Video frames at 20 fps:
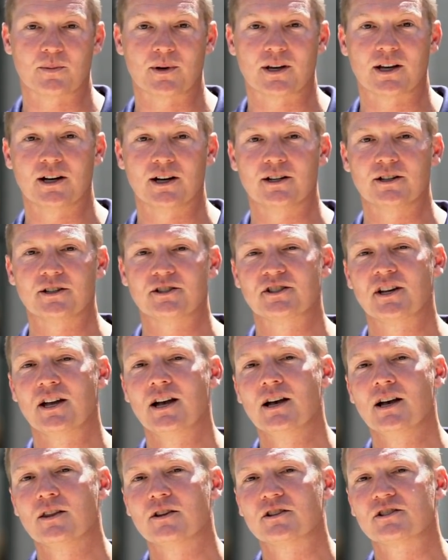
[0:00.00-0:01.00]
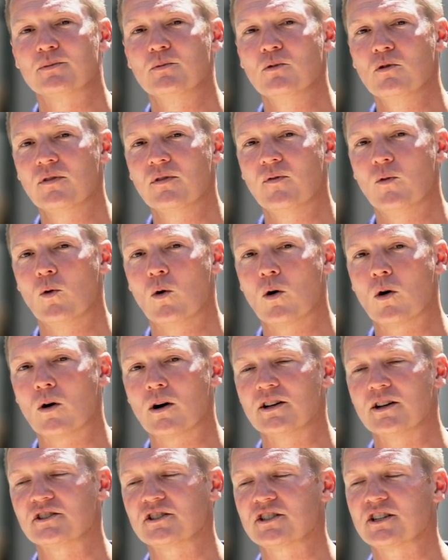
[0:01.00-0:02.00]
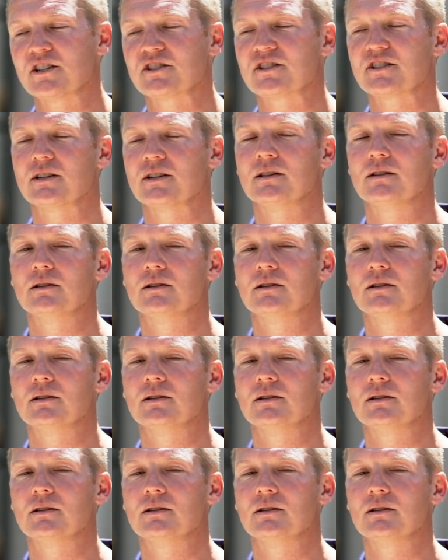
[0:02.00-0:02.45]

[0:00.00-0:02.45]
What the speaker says: because the Smooth 4 is just